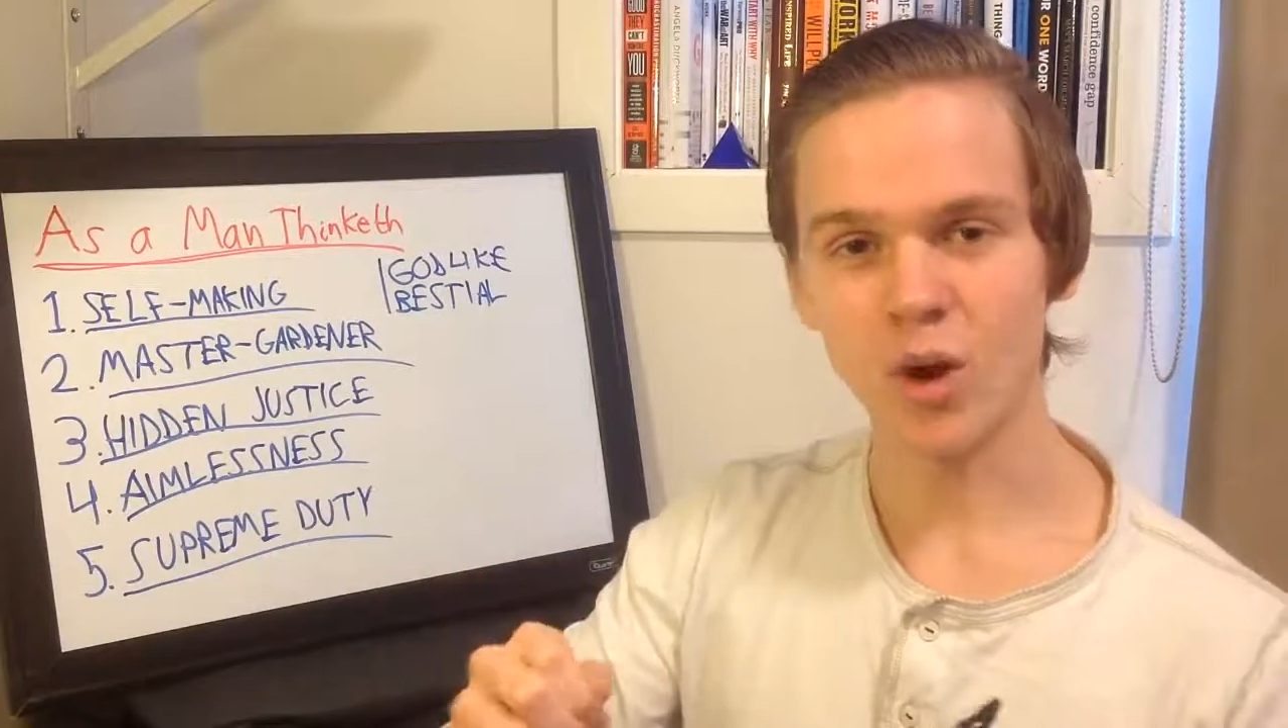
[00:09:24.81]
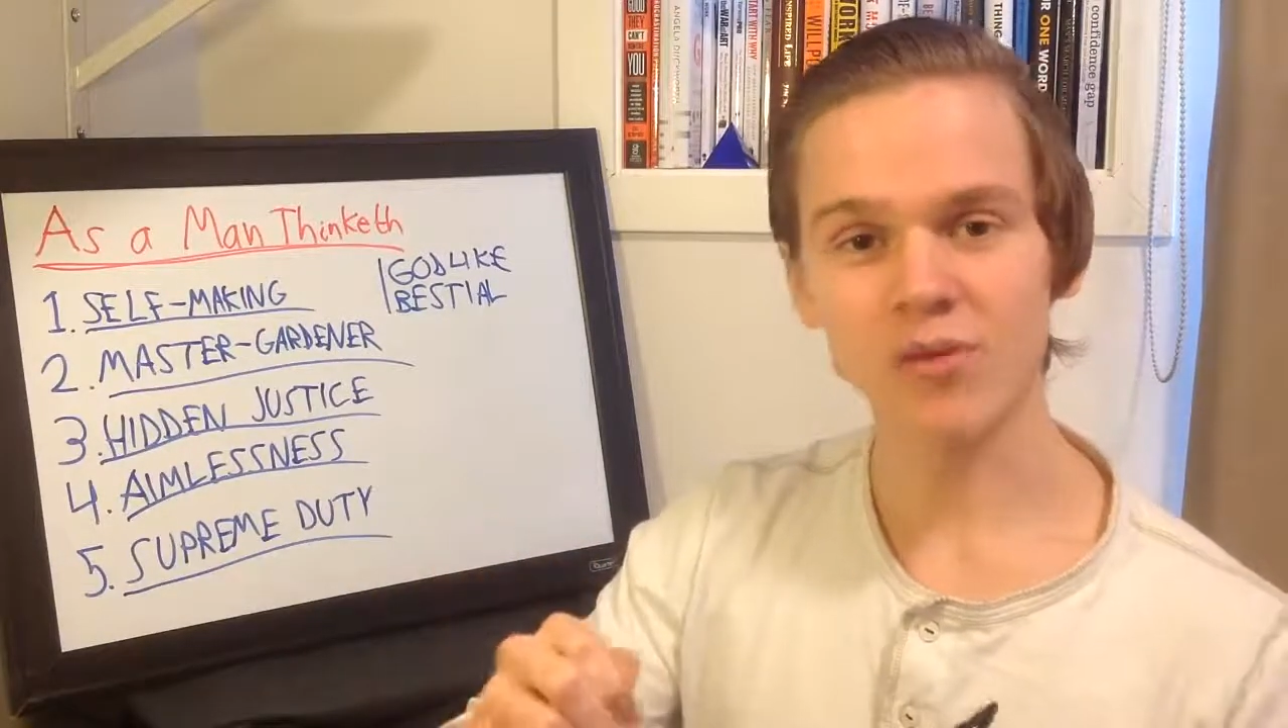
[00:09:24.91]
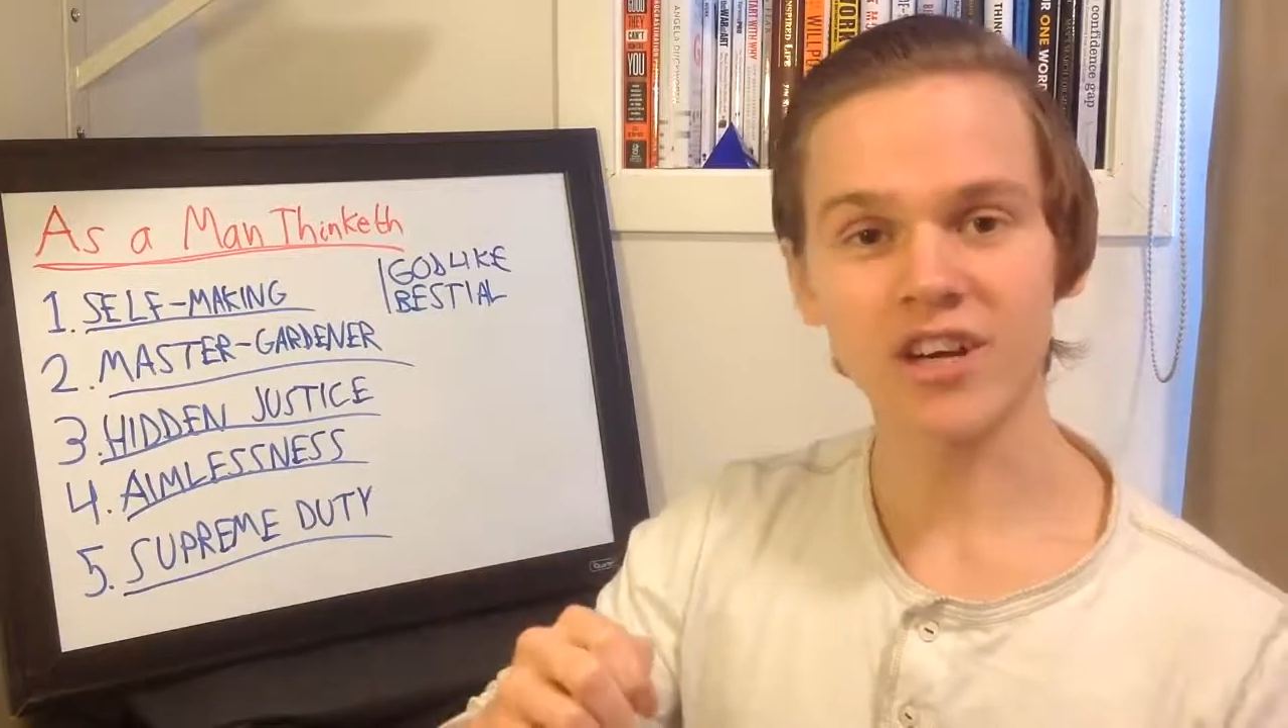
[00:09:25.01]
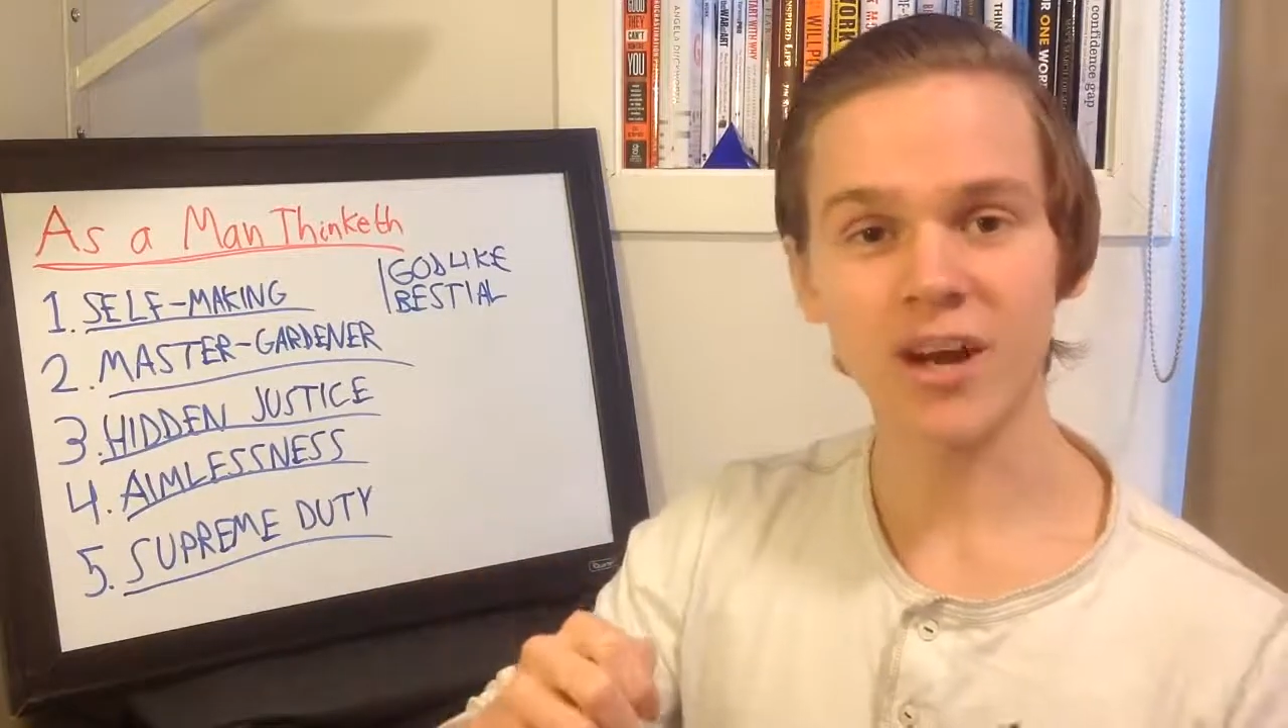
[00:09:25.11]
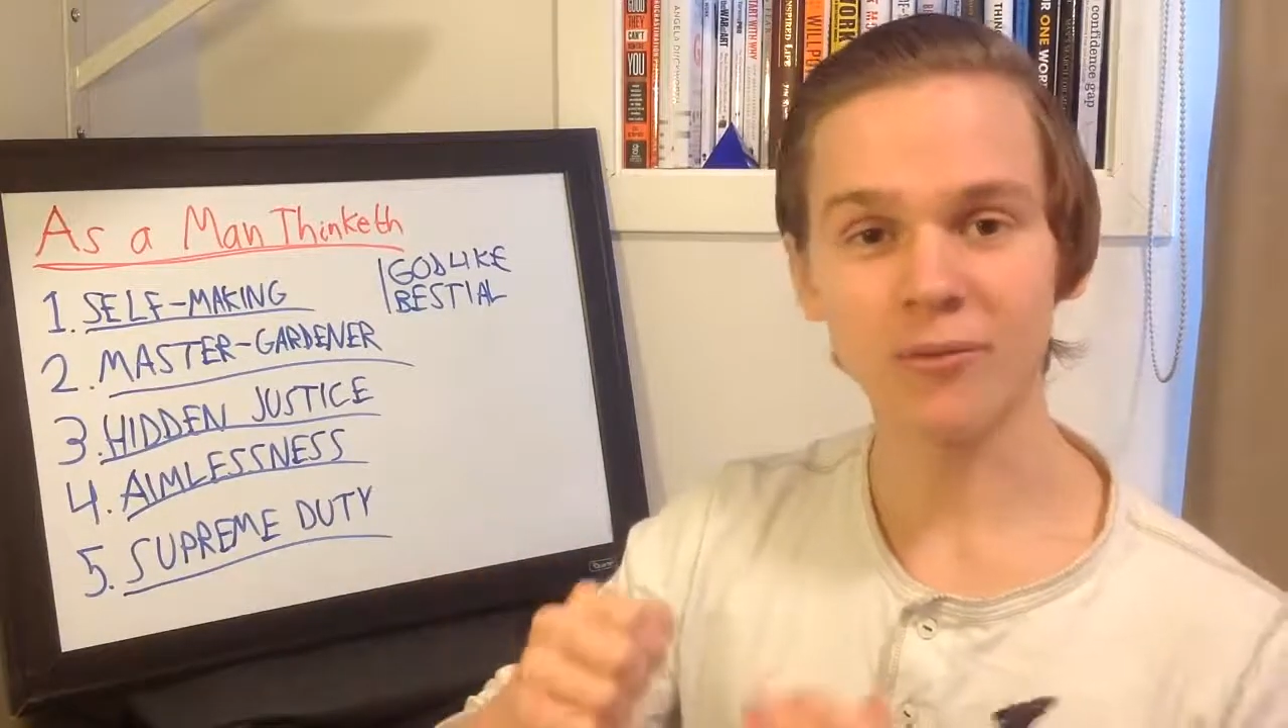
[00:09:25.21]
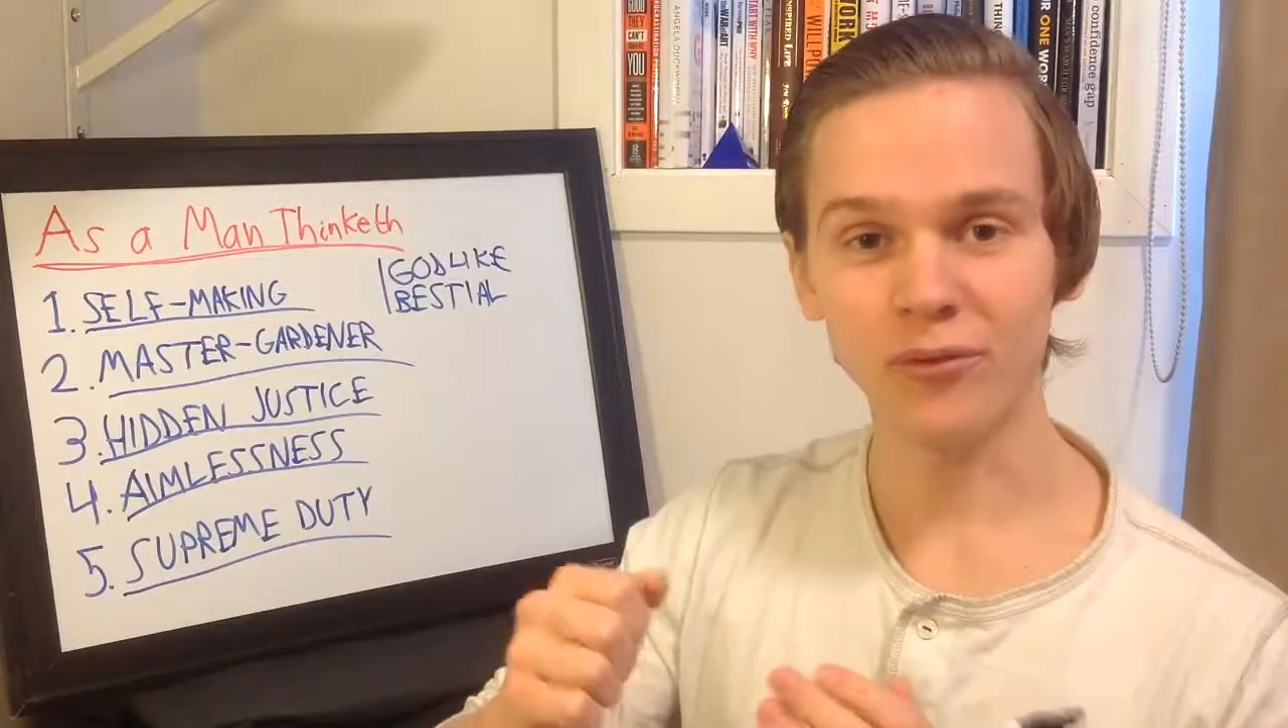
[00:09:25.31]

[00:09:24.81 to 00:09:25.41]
overcome